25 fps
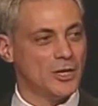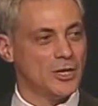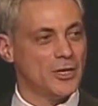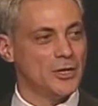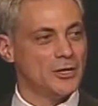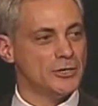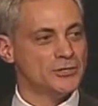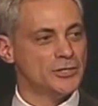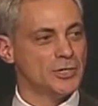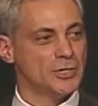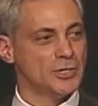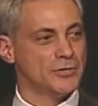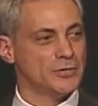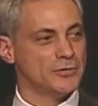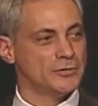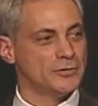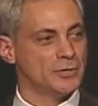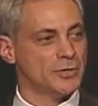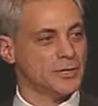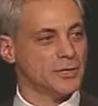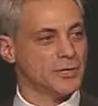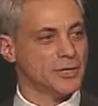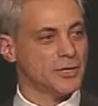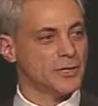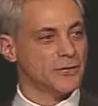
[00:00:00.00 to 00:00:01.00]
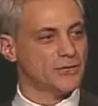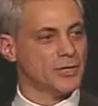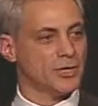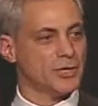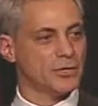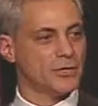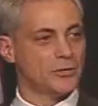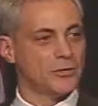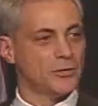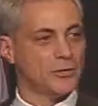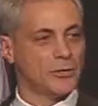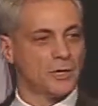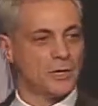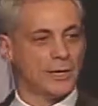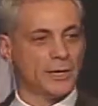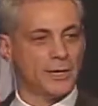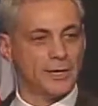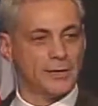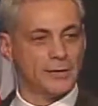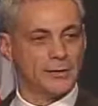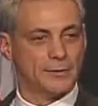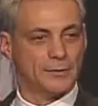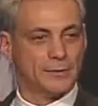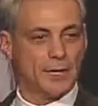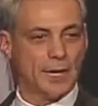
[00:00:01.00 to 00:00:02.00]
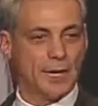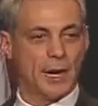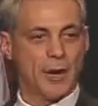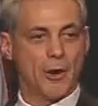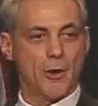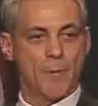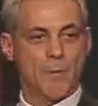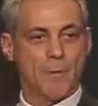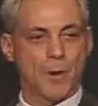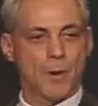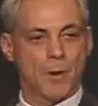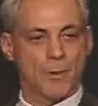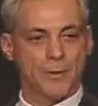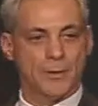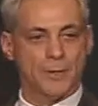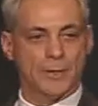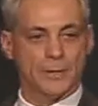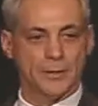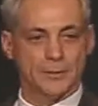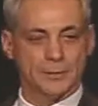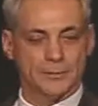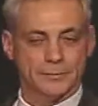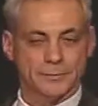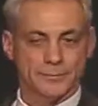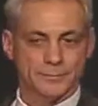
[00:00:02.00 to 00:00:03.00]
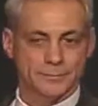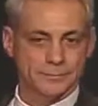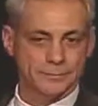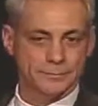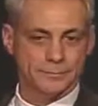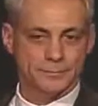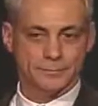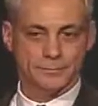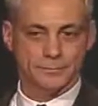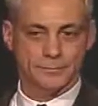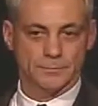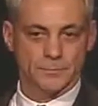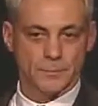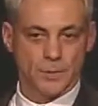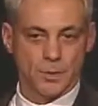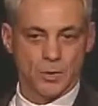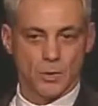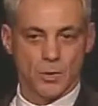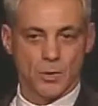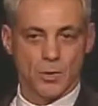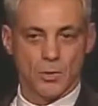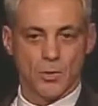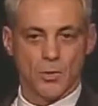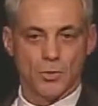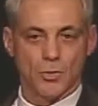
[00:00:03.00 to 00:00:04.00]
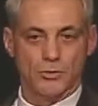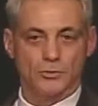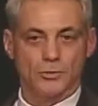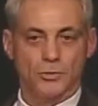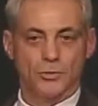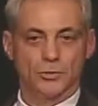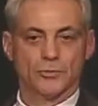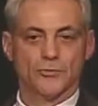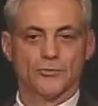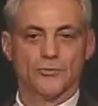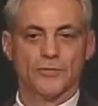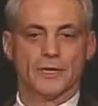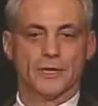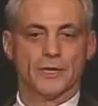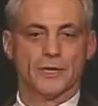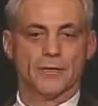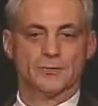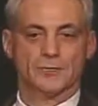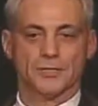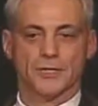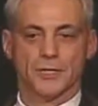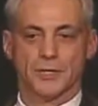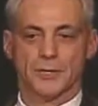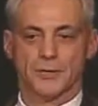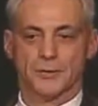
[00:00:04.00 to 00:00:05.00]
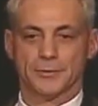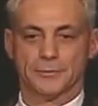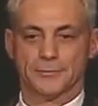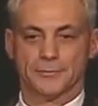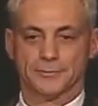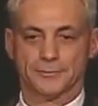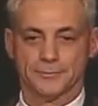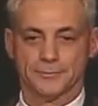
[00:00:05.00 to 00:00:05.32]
Here's, here's, here's how you look at it. Our party always goes for the outsider.